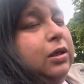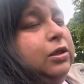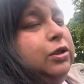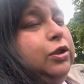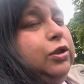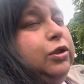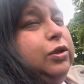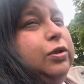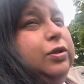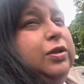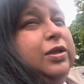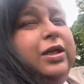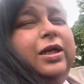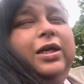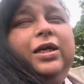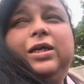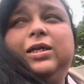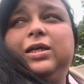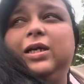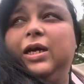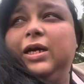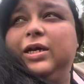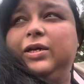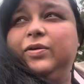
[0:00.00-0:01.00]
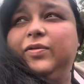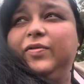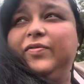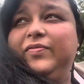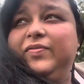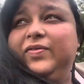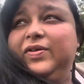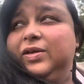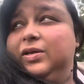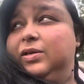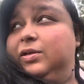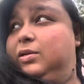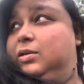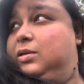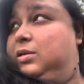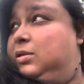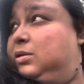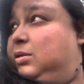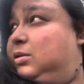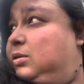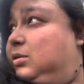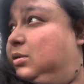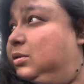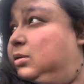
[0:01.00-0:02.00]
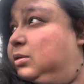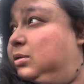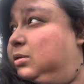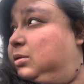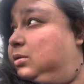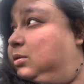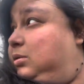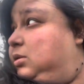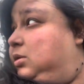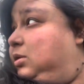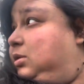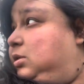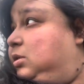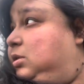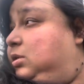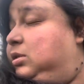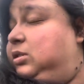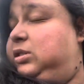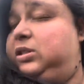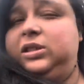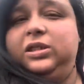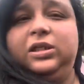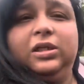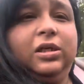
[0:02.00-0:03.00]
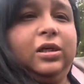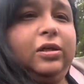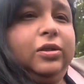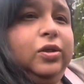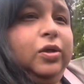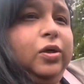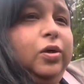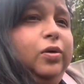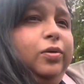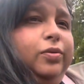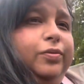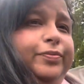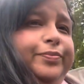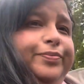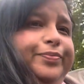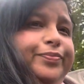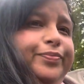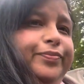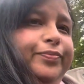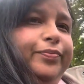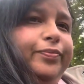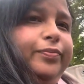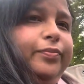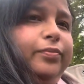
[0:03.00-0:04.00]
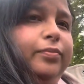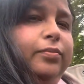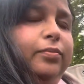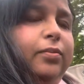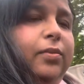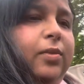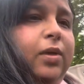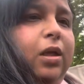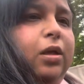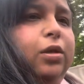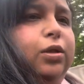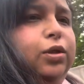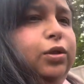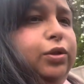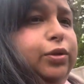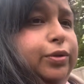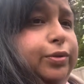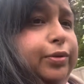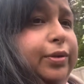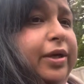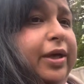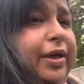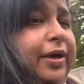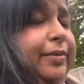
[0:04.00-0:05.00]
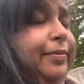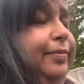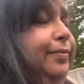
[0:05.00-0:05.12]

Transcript: so then I don't feel sick at all. So yeah,